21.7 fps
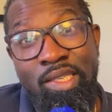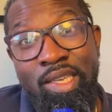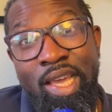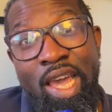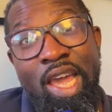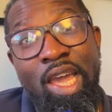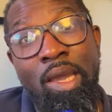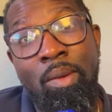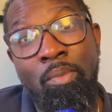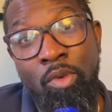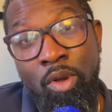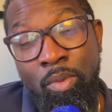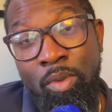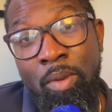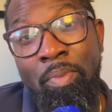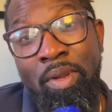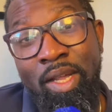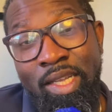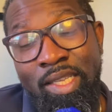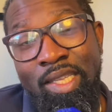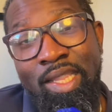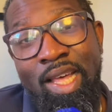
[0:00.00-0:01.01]
came when we
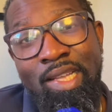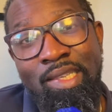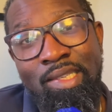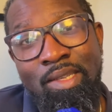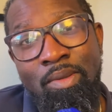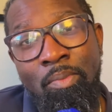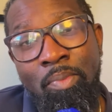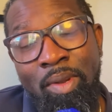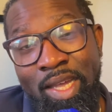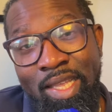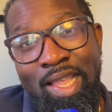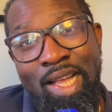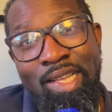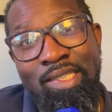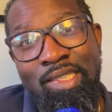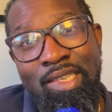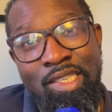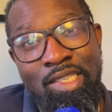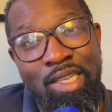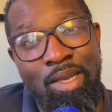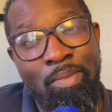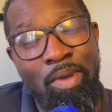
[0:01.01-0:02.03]
played that
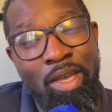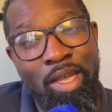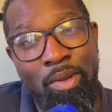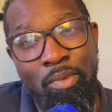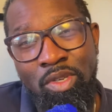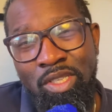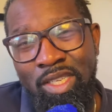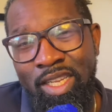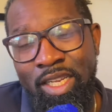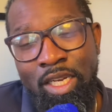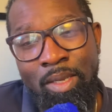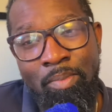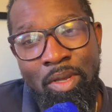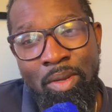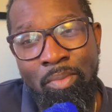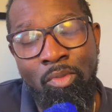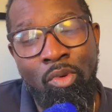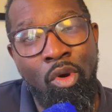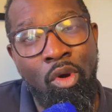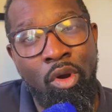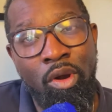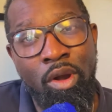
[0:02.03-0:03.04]
system, and it was a little bit
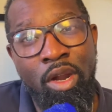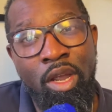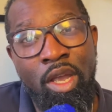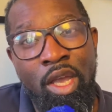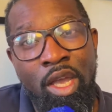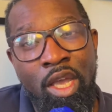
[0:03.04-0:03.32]
more,